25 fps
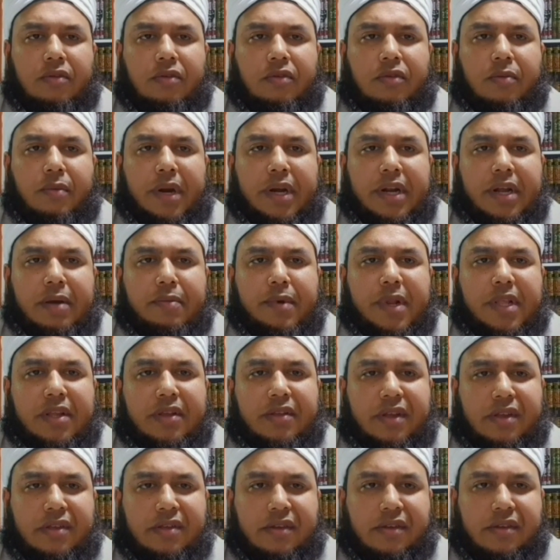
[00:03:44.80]
So my dear
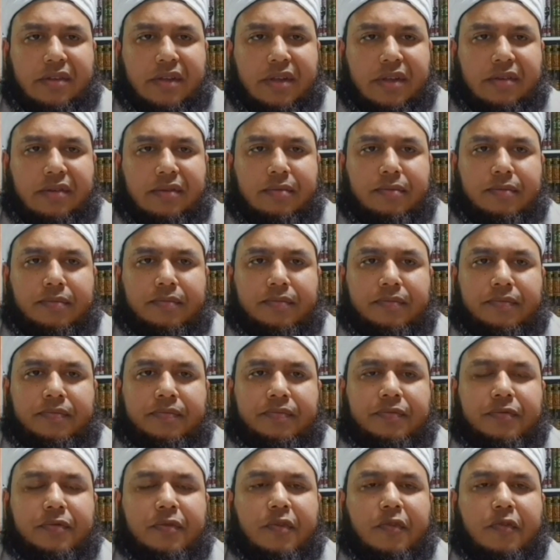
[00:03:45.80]
brothers and sisters,
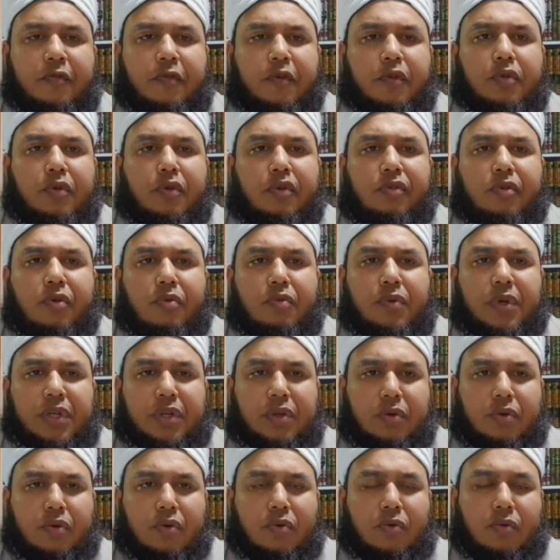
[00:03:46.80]
for those who
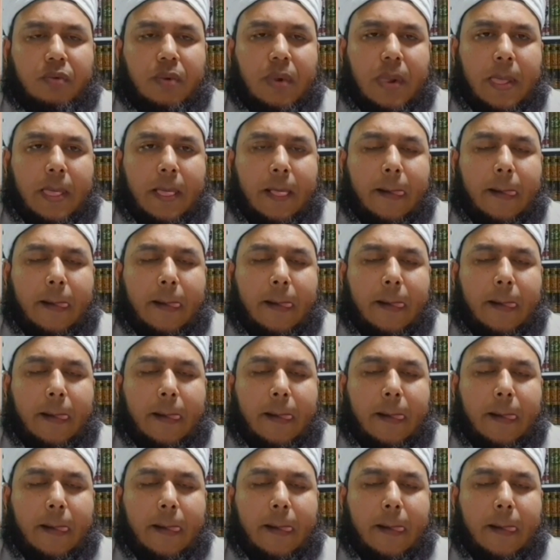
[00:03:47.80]
wish to do